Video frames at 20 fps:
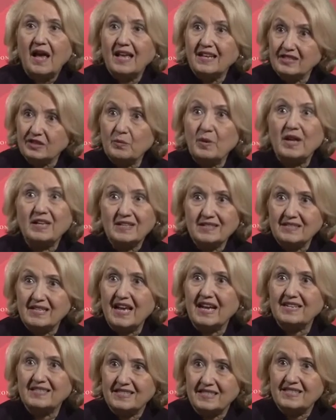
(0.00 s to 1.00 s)
as well as
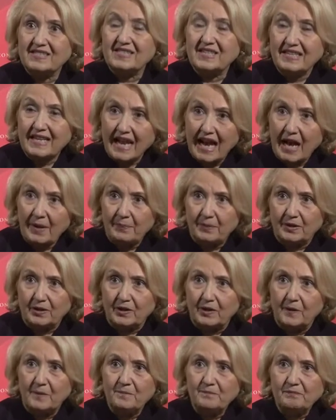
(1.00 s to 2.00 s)
access to
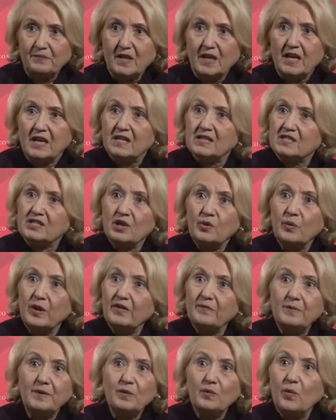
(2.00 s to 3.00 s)
capital. So
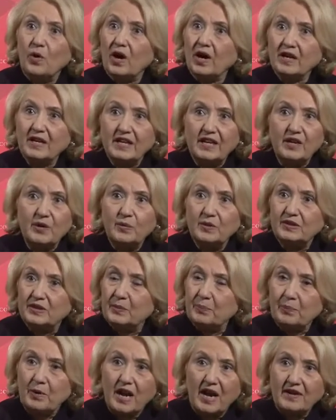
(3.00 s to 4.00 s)
we've been working with
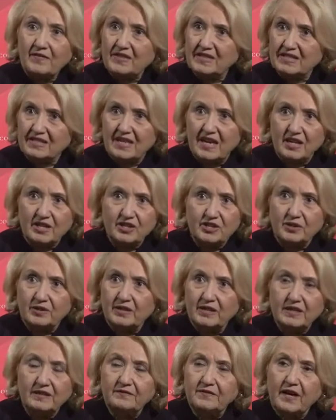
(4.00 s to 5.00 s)
the private
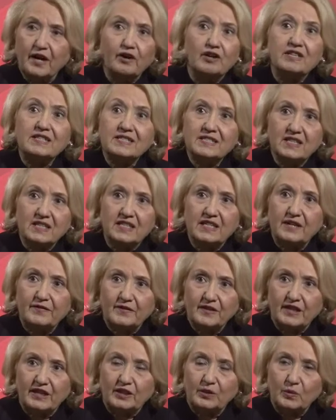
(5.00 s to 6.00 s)
sector in very
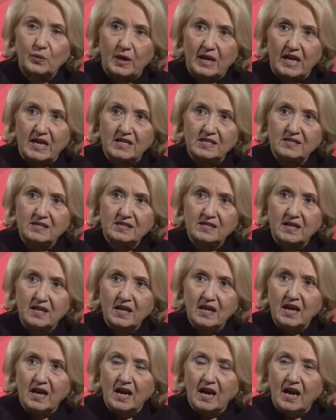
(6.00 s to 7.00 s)
significant ways
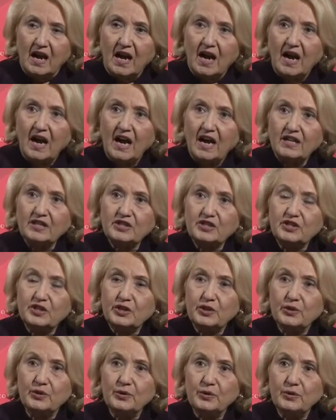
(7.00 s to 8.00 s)

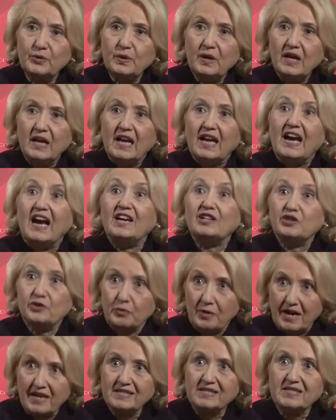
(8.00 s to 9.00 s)
to
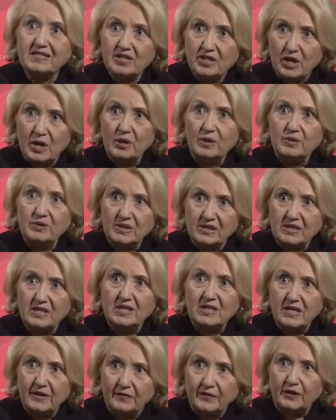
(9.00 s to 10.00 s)
address those
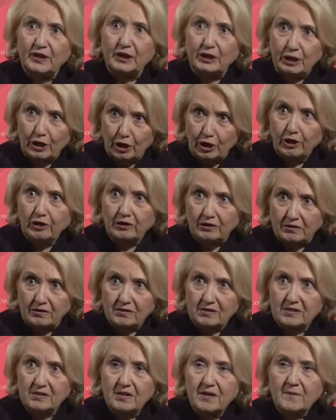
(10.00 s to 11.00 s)
significant
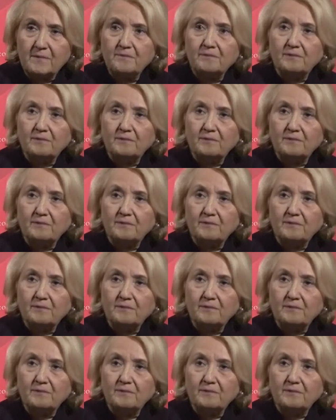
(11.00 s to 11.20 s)
hurdles.